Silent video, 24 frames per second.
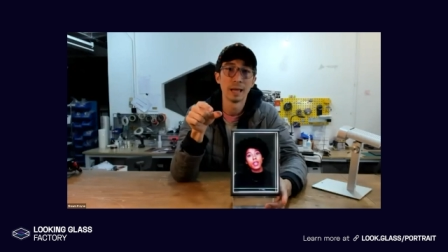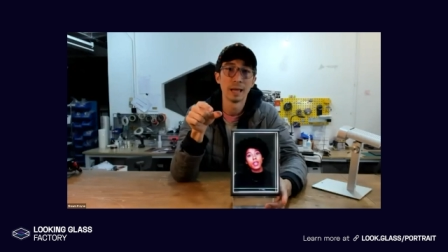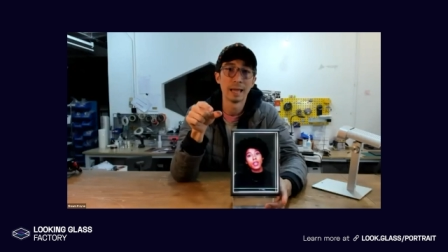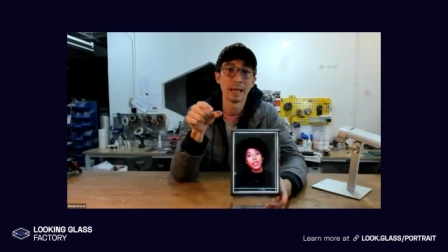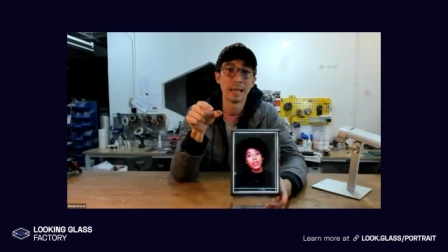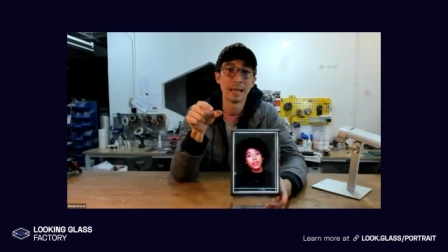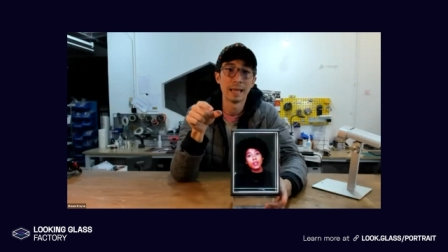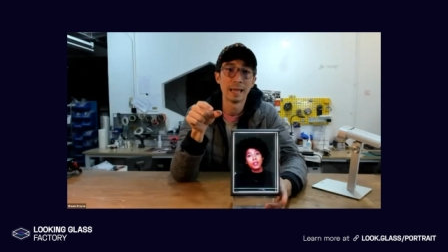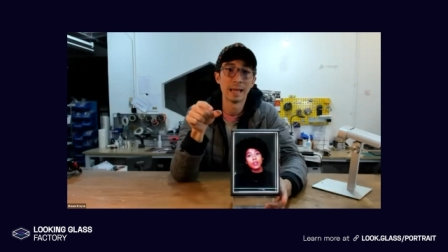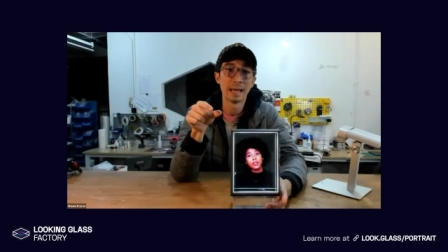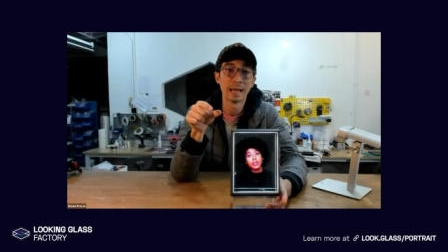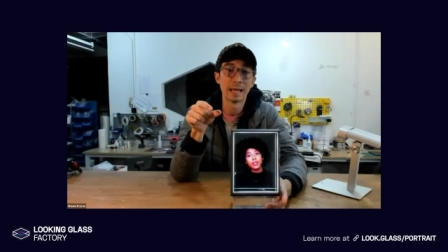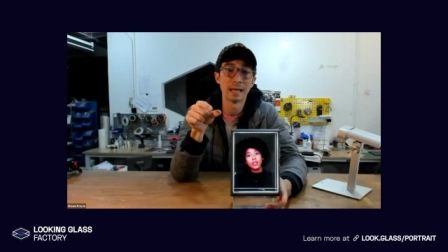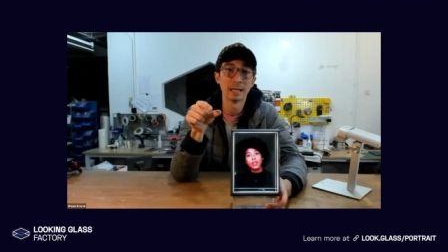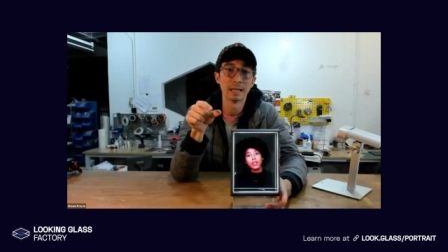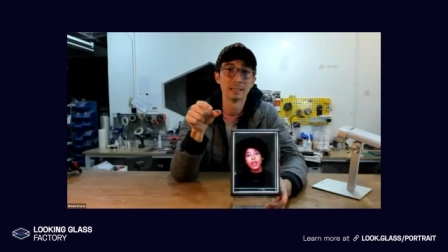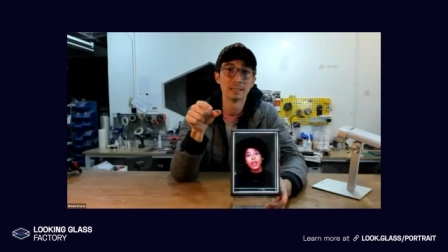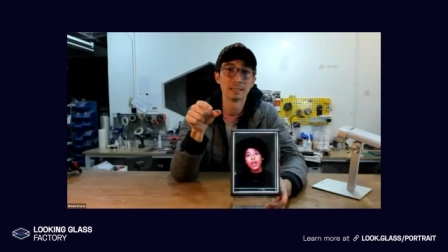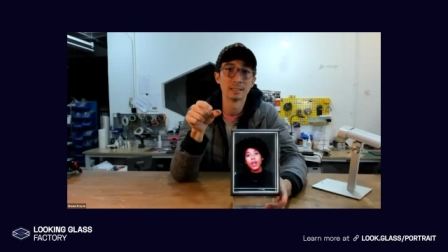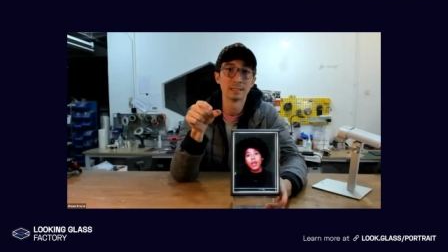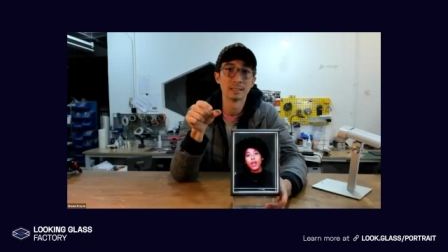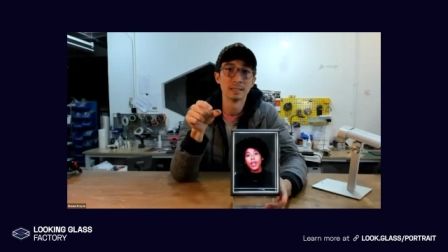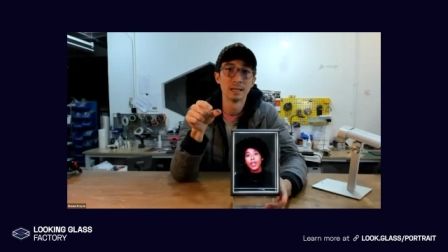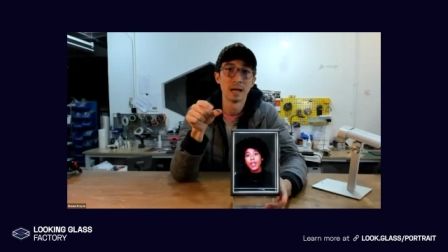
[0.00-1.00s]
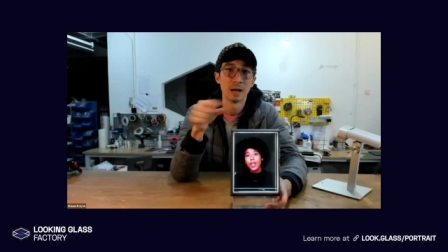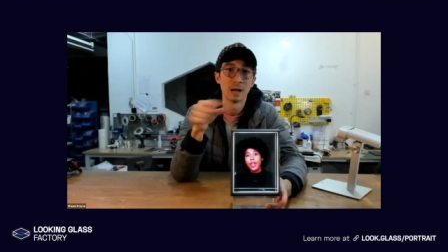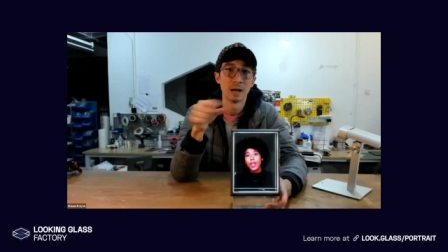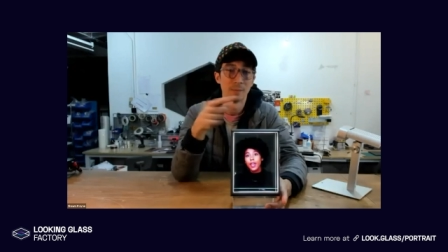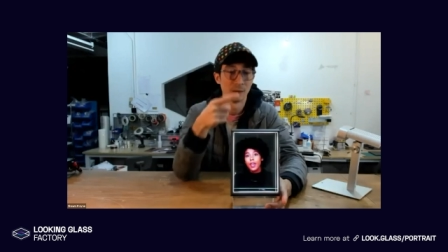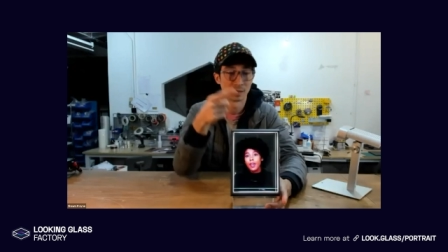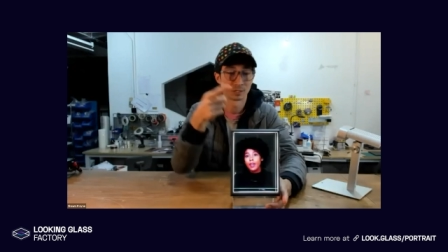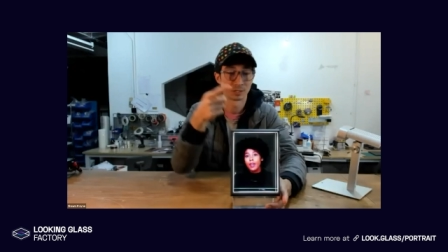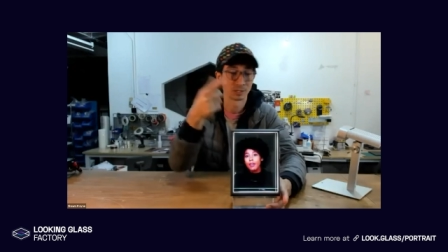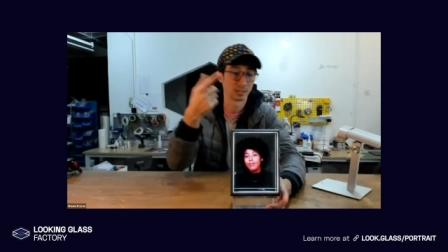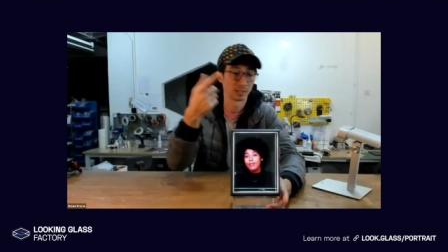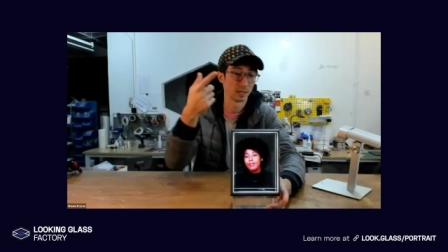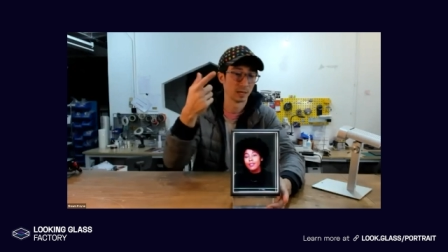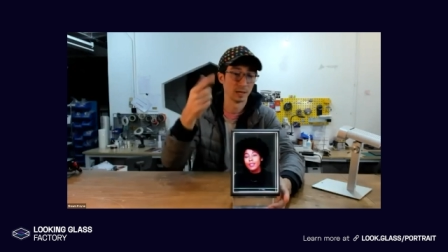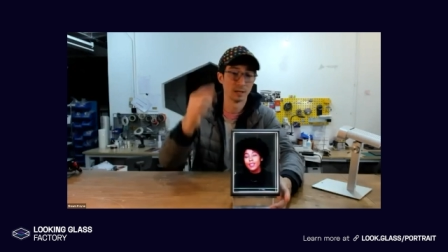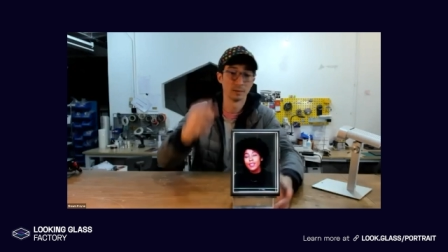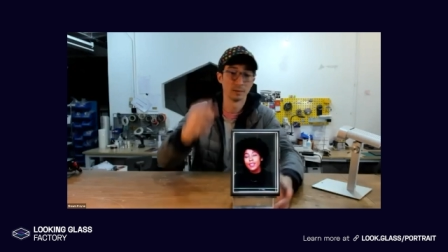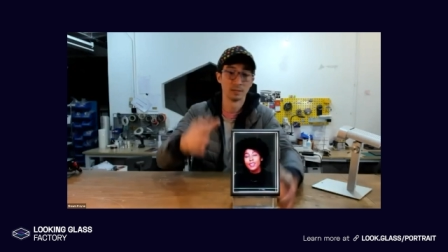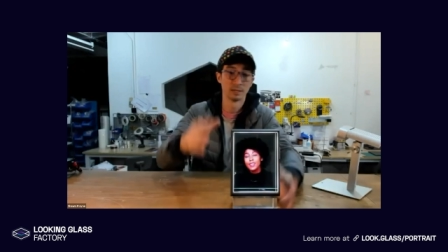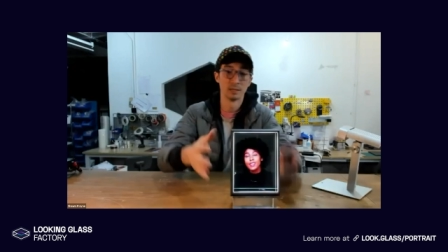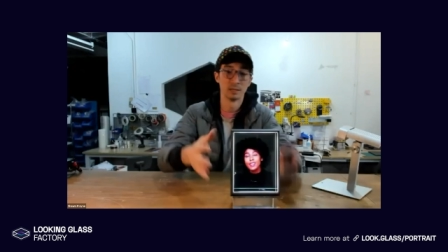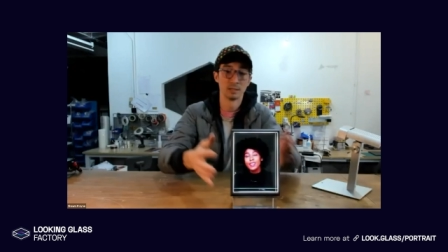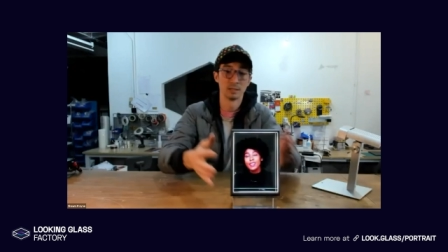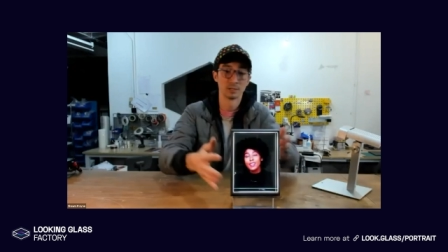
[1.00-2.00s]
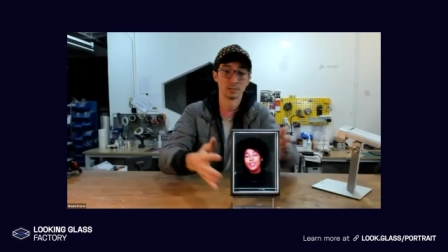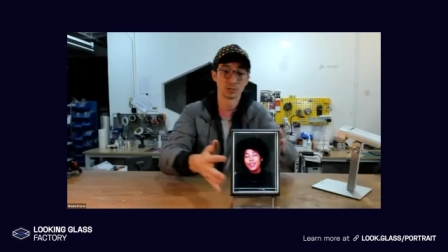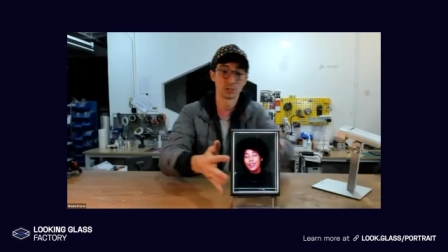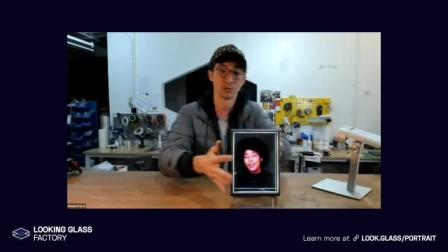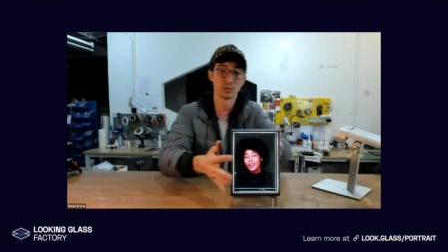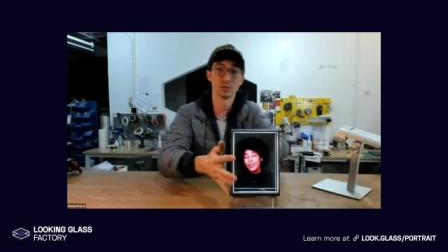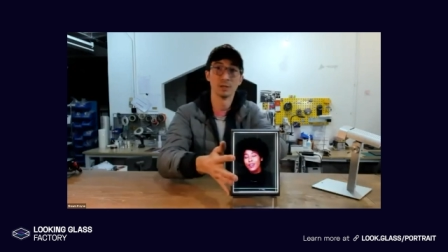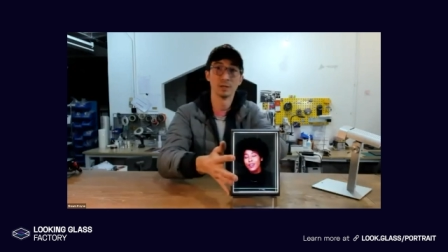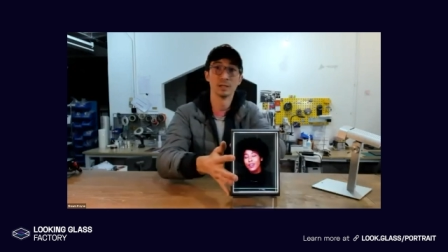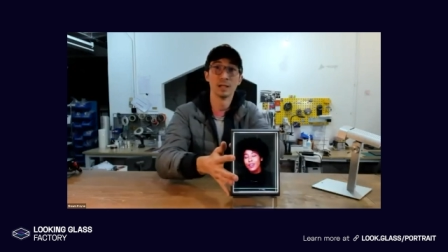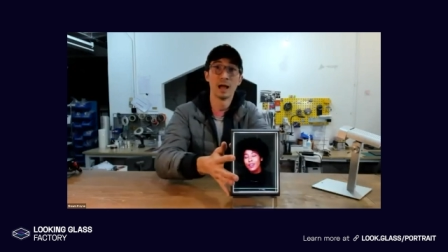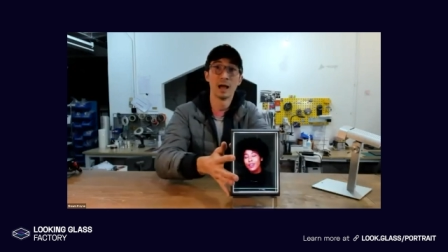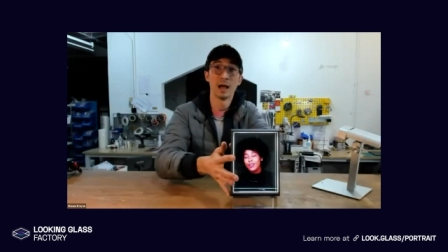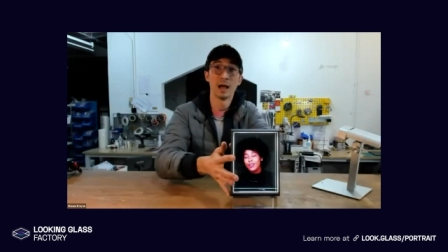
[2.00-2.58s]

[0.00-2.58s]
And I'm actually gonna show you a live